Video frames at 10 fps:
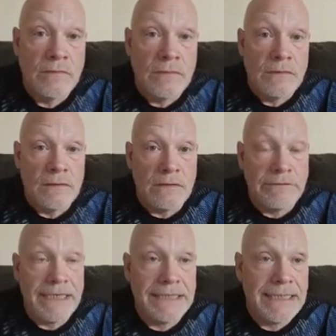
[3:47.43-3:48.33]
All
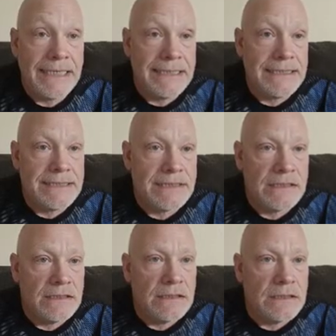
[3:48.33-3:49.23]
right, that is
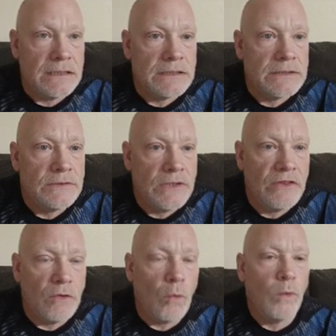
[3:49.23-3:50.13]
another
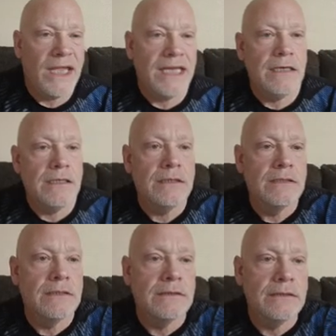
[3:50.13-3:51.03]
win.
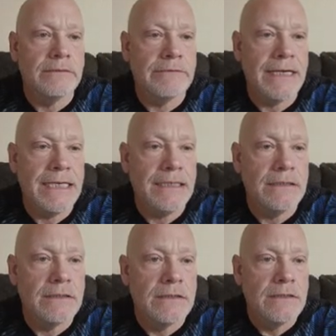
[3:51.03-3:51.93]
All right,
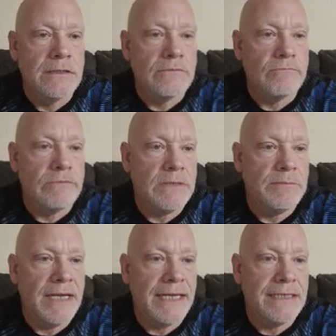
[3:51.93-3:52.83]

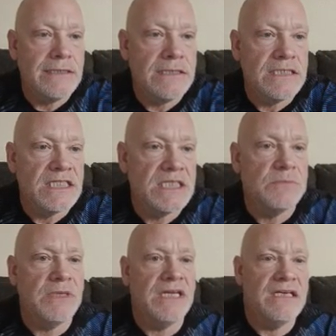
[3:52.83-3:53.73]
rebet,
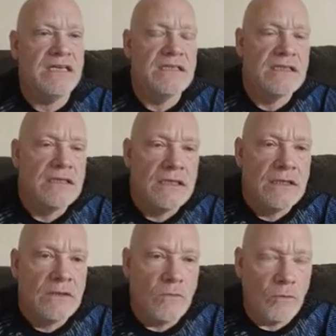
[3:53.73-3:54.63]
spin.
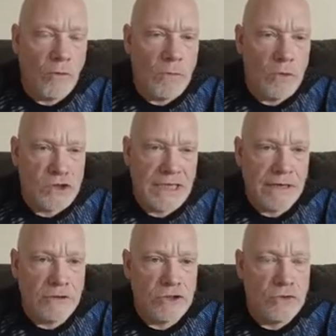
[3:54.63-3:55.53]
We're almost at our
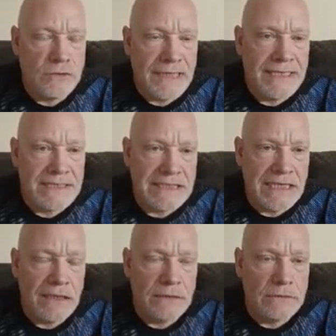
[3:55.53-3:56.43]

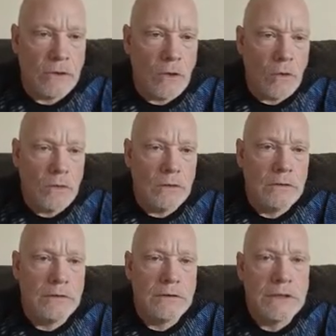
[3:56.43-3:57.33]
$2,000 goal.
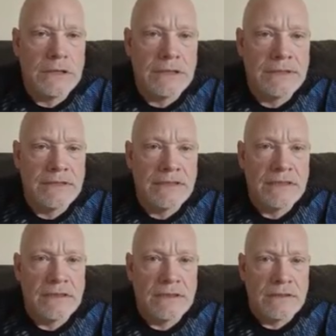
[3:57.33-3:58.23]

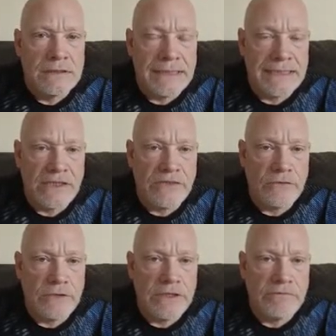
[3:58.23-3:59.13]
That's a
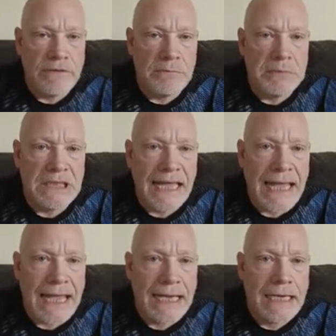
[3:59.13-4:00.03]
33 black.